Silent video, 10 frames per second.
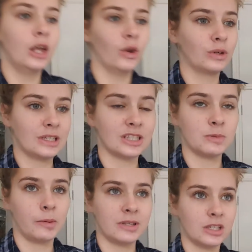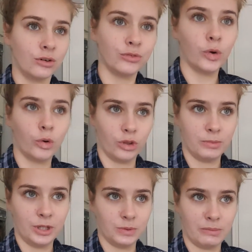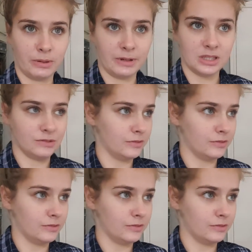long distance by myself or on the motorway by myself.